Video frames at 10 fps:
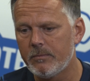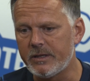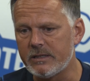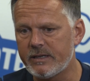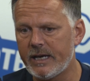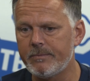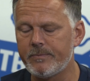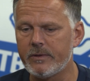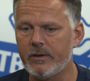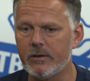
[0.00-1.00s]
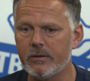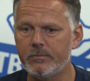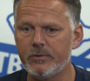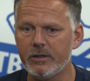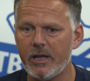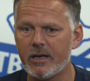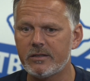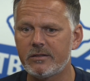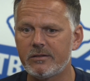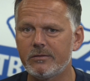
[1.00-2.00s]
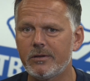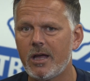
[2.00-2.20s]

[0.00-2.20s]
by the time the next